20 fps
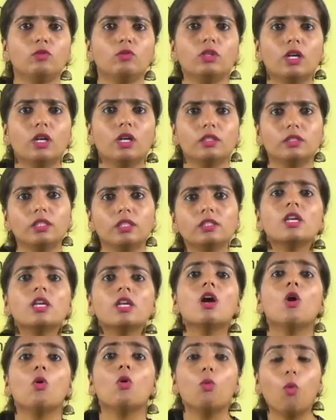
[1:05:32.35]
What are
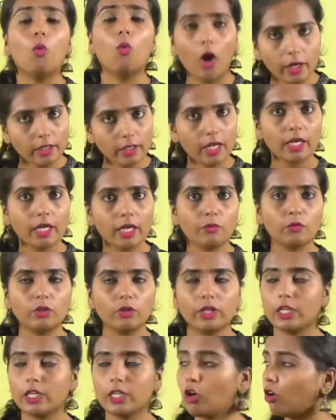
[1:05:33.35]
amphoteric oxides
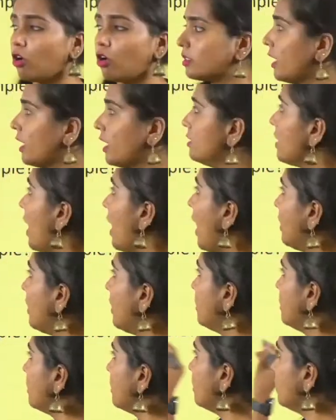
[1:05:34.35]
and give
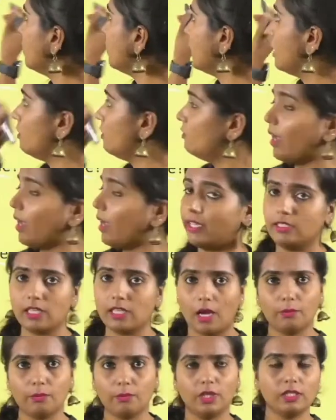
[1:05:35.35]
example is a
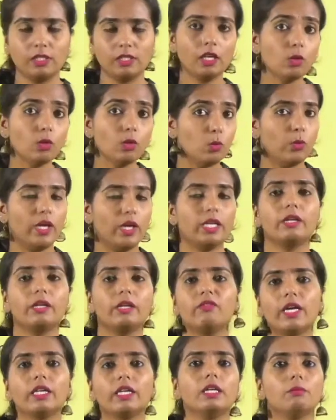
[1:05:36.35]
very, very important
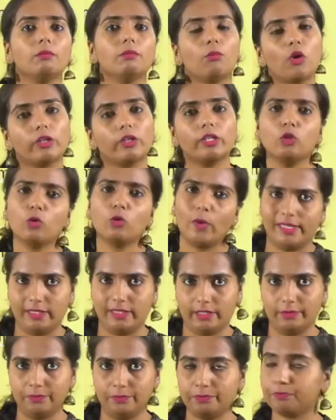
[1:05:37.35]
question.
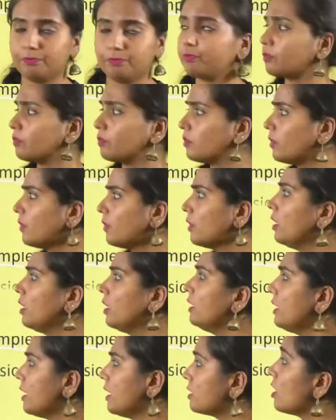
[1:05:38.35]
Yes,
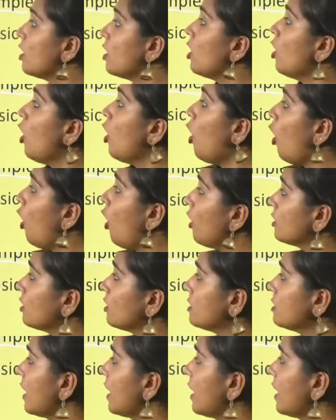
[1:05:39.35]
oxides that
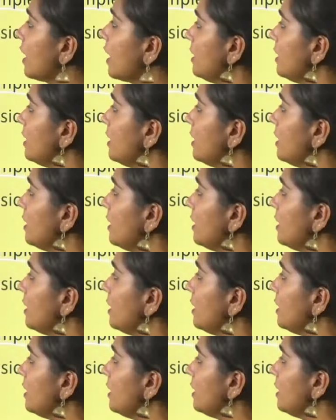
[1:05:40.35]
behave as both
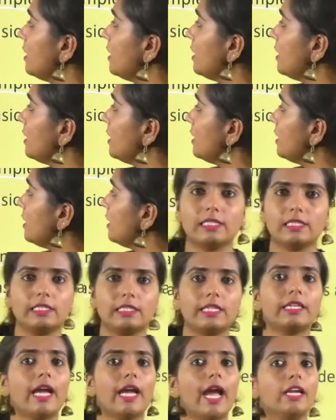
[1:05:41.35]
acidic and
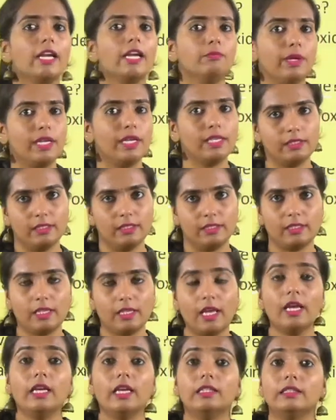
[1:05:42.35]
bases. This
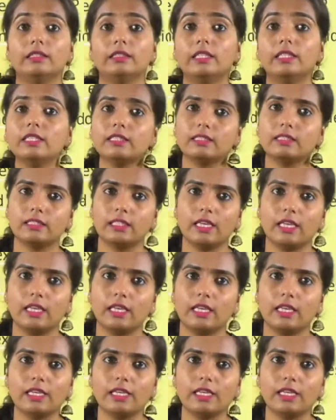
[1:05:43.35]
is called as
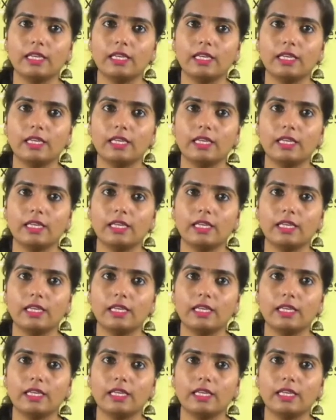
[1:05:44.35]
amphoteric
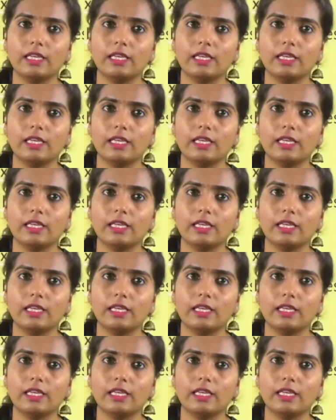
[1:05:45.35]
oxides.